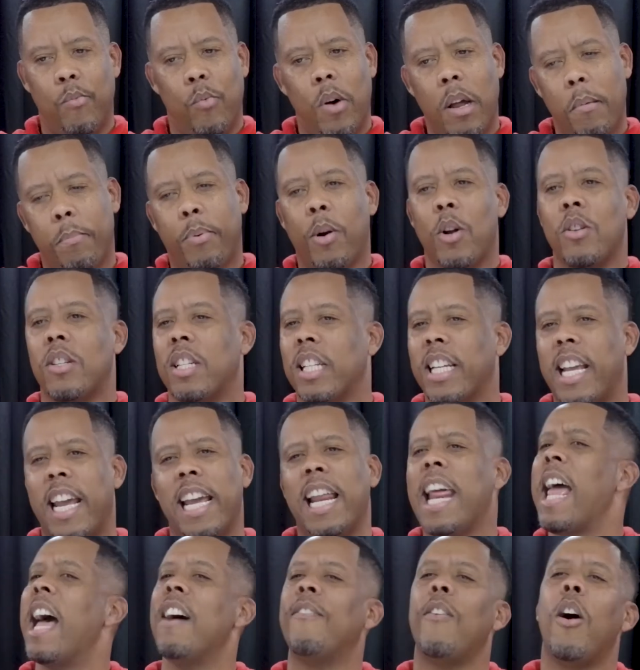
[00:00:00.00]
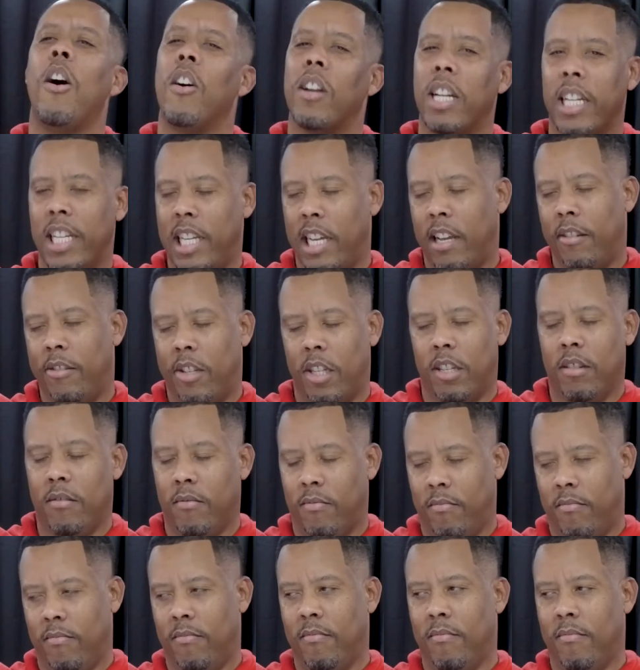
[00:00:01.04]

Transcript: one person can't have all the gifts.